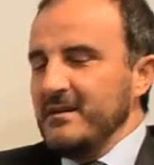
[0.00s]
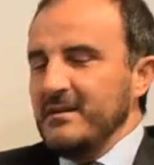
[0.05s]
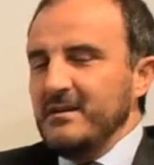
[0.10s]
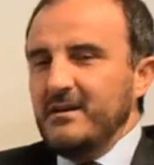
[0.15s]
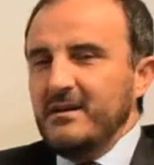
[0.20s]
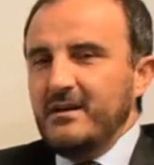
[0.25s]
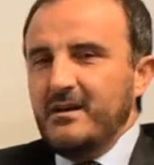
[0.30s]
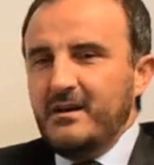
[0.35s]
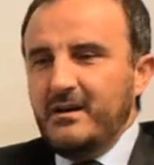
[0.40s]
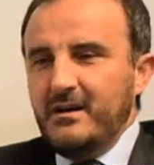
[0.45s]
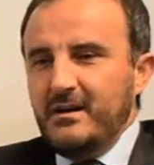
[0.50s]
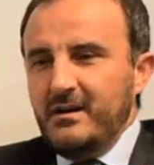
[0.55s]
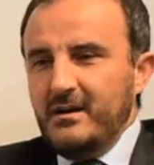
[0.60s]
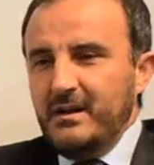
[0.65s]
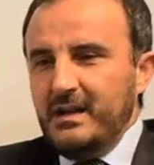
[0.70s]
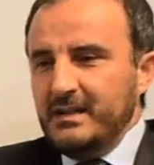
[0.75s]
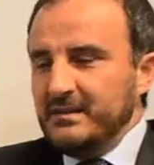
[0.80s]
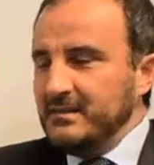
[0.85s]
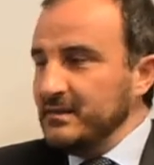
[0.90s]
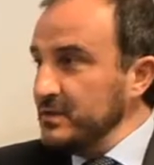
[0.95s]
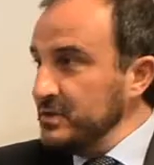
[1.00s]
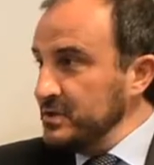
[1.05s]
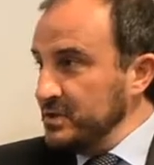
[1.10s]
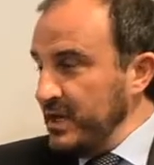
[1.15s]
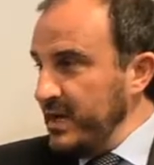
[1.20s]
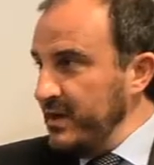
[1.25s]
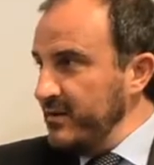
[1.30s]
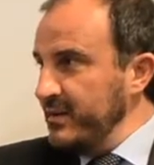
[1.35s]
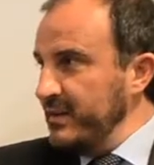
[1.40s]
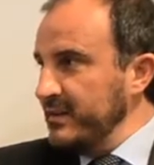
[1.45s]
Let's
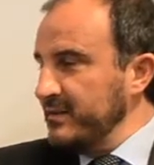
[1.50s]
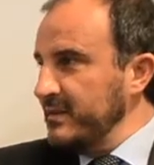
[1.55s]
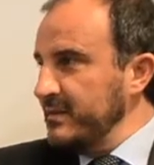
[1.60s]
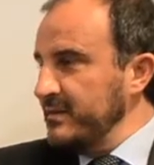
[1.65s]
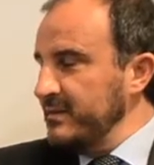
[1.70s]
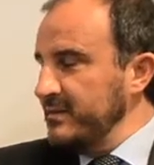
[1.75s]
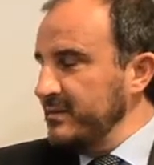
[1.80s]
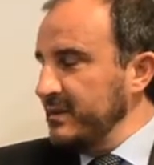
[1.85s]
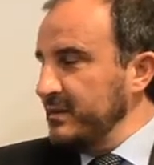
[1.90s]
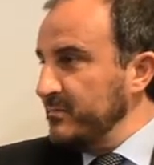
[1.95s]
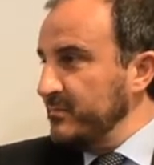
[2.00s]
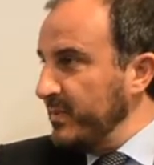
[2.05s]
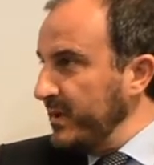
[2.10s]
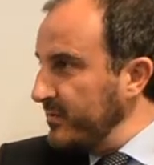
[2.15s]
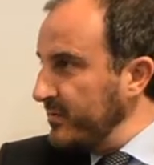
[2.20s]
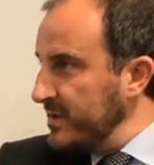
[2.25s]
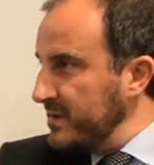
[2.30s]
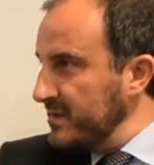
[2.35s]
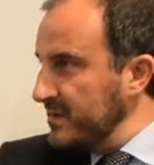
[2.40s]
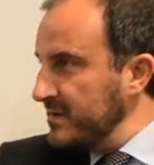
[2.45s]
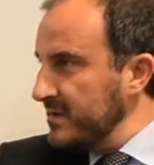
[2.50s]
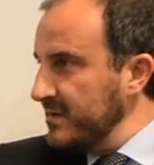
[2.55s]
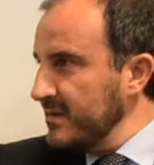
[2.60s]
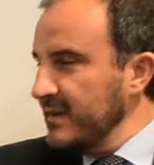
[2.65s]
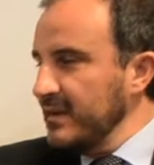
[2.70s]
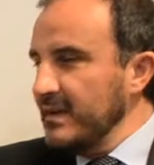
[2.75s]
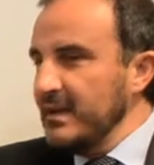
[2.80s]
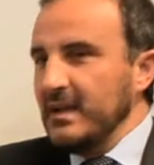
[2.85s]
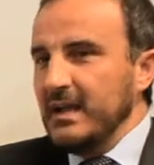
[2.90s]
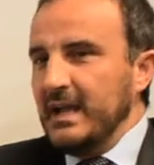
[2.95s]
share experience.
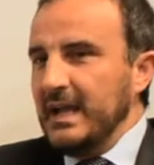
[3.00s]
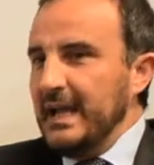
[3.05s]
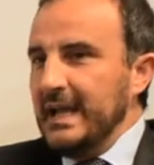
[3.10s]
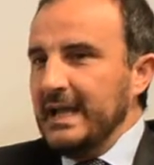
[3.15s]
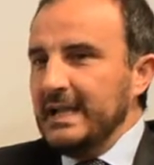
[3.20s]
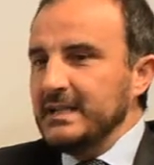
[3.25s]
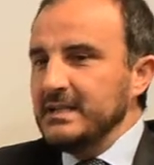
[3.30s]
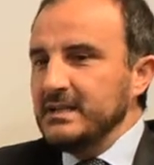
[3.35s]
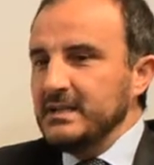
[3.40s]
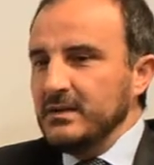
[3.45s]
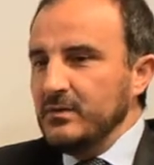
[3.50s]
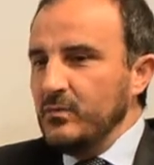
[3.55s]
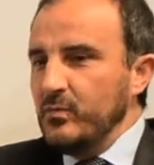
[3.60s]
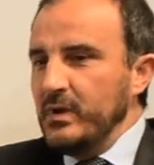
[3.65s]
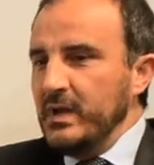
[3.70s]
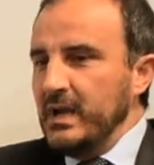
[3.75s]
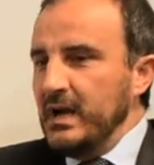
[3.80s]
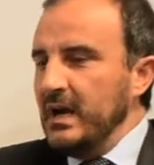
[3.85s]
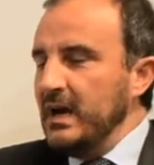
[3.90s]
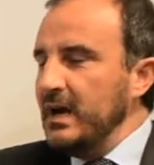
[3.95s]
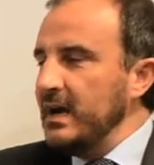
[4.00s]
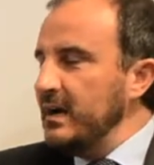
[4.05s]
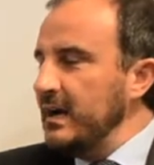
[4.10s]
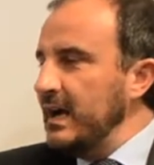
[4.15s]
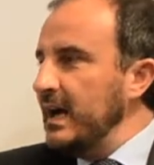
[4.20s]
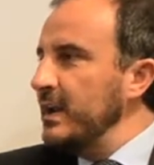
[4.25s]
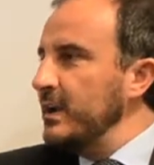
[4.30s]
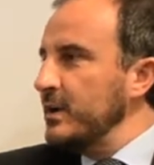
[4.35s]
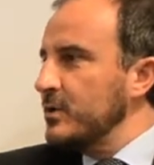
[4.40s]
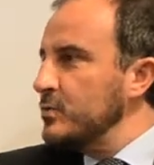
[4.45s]
And we are
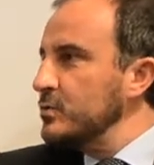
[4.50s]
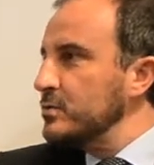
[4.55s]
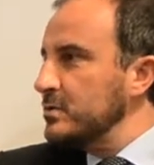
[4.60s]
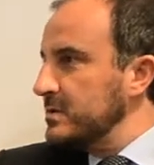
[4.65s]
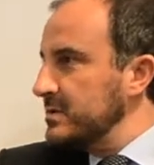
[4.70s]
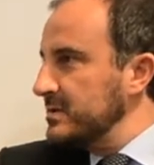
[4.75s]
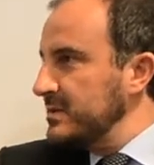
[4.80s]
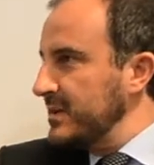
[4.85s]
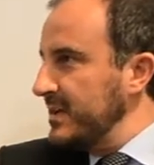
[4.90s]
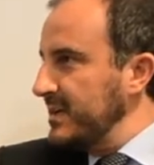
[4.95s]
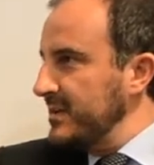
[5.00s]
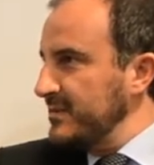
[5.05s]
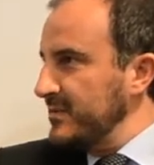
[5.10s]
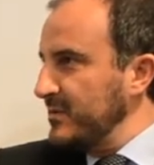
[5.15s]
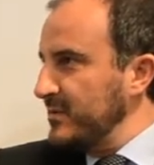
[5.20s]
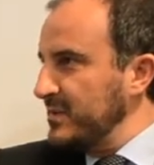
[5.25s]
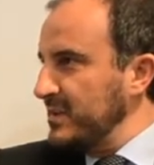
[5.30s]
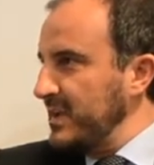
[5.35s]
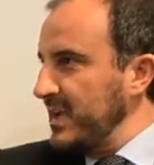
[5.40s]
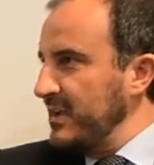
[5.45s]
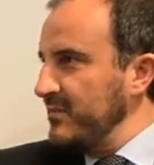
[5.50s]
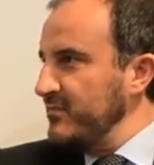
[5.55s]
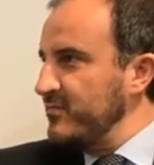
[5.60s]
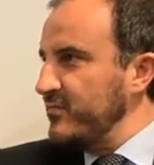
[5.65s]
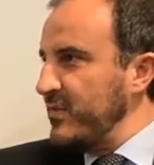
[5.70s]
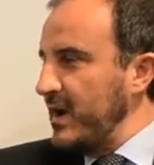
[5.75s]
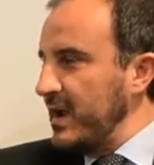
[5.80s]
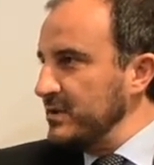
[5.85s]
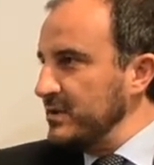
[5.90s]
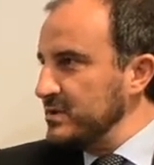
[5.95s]
à l'écoute, as I say in
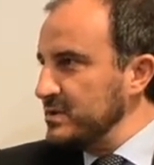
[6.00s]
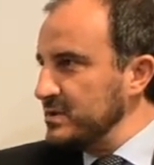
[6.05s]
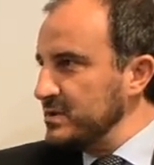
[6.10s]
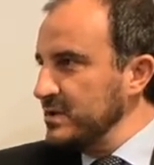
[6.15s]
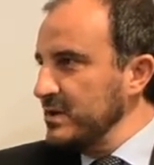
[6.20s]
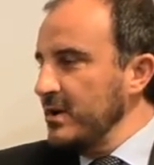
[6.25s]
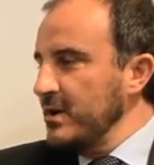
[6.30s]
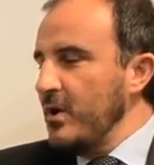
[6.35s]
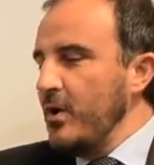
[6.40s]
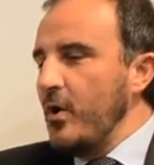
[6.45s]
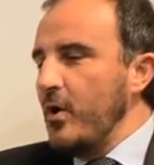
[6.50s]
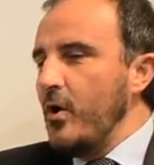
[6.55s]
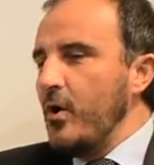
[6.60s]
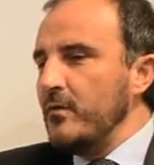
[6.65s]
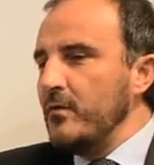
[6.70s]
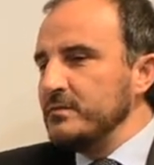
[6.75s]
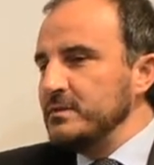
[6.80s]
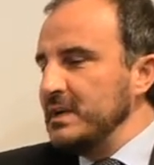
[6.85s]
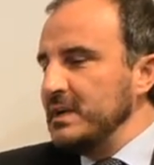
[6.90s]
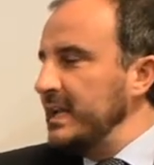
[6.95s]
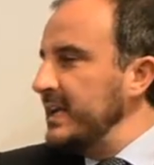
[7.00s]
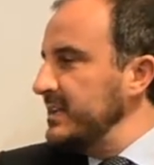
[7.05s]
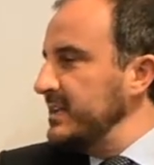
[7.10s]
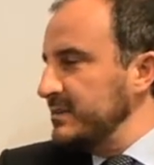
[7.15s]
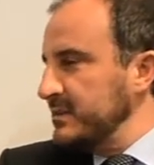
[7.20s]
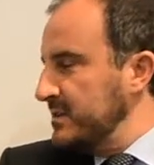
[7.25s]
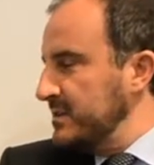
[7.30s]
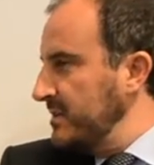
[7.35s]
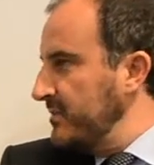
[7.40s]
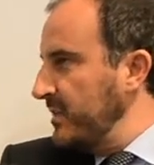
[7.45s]
French, of the
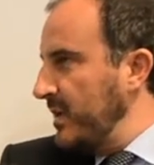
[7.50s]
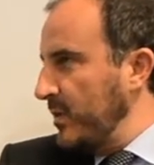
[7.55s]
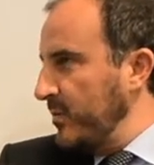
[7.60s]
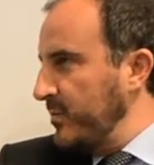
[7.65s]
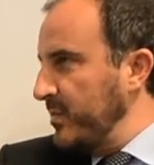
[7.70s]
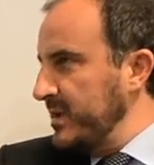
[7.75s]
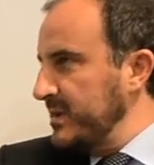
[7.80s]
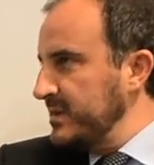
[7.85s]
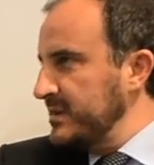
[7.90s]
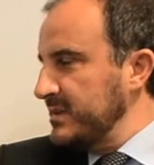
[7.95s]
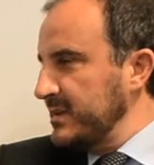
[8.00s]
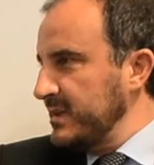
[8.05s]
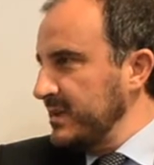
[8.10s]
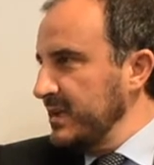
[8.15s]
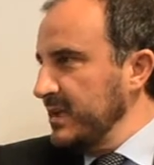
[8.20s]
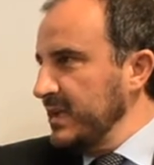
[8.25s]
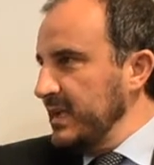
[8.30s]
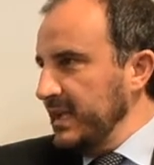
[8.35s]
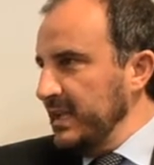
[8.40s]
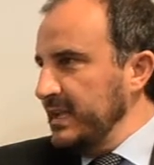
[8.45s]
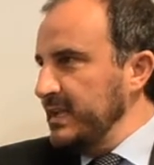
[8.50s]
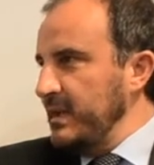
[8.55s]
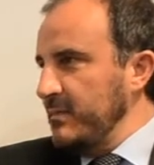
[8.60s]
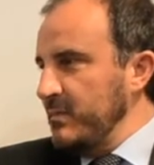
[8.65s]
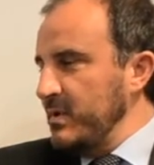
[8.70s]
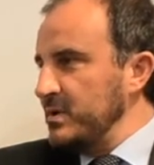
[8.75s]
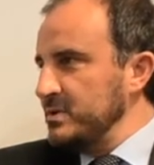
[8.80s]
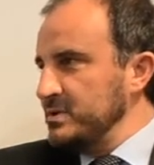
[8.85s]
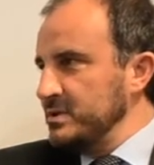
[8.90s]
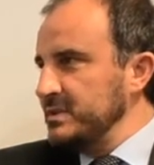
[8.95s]
latest development in the
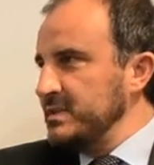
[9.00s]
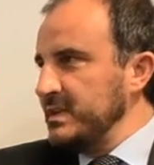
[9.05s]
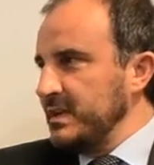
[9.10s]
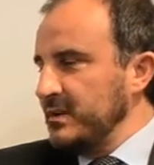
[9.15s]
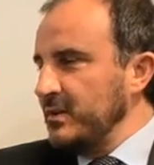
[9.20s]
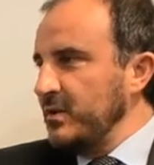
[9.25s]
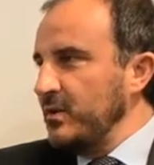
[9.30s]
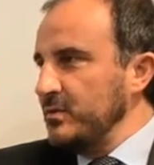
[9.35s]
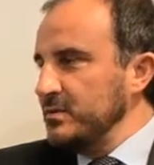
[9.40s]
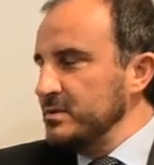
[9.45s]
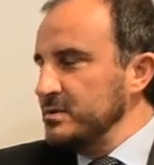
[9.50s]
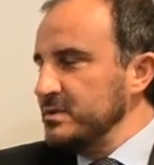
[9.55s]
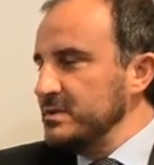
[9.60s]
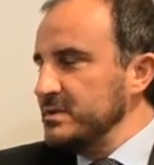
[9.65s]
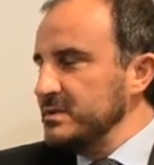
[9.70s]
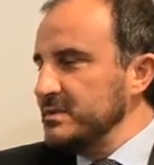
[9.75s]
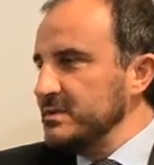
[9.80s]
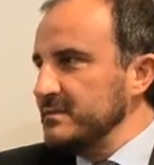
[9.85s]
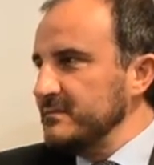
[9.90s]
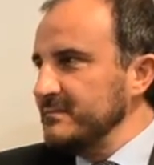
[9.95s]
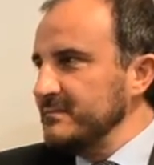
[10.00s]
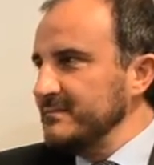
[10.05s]
emerging technologies.